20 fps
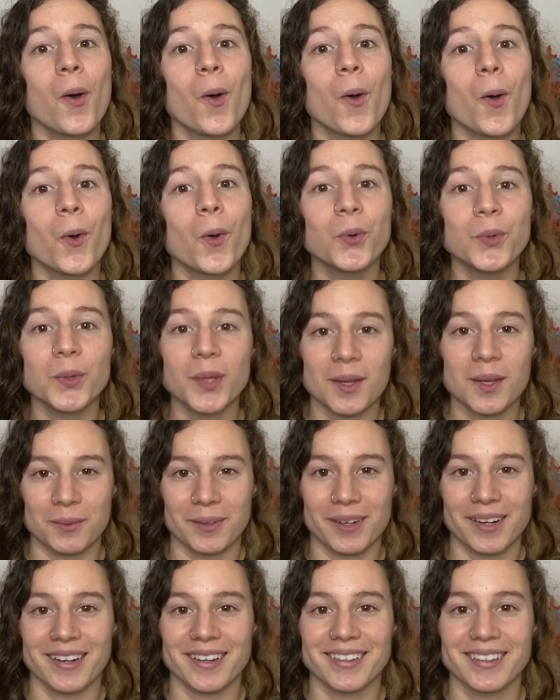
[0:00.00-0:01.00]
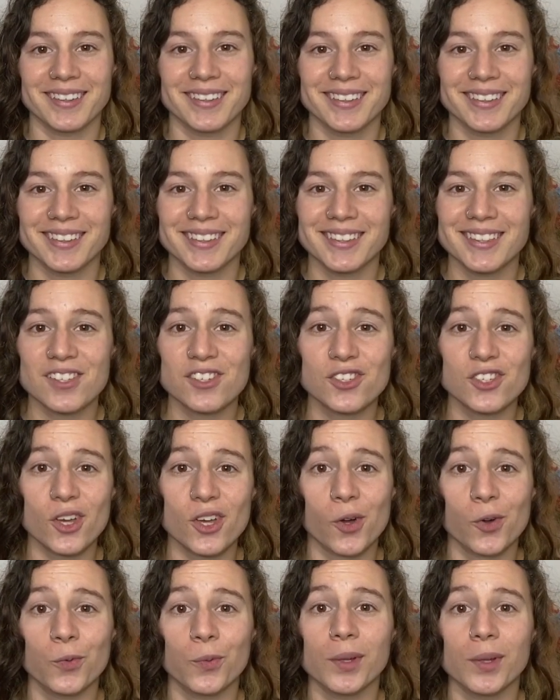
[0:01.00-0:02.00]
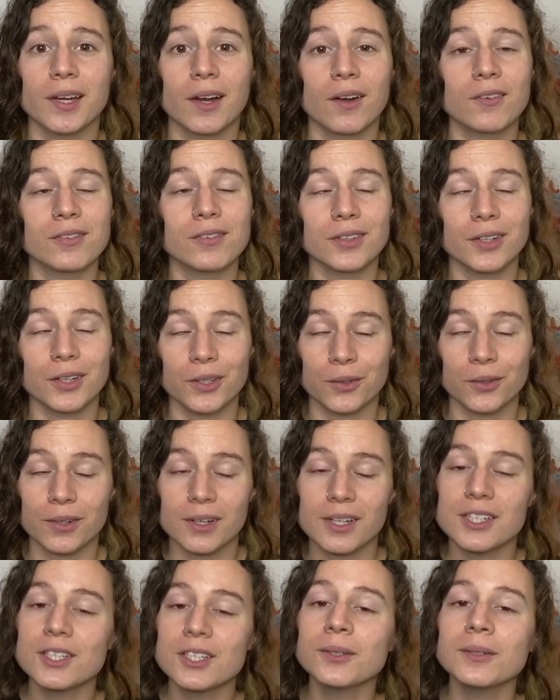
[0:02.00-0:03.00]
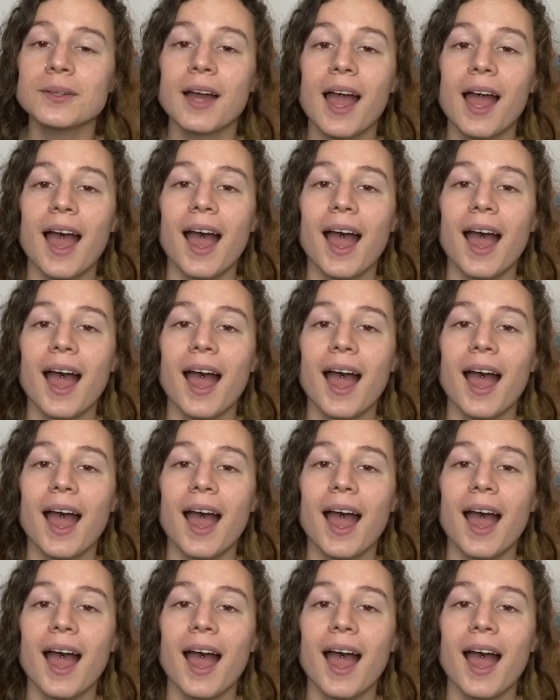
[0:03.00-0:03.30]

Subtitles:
who they were. So without further ado,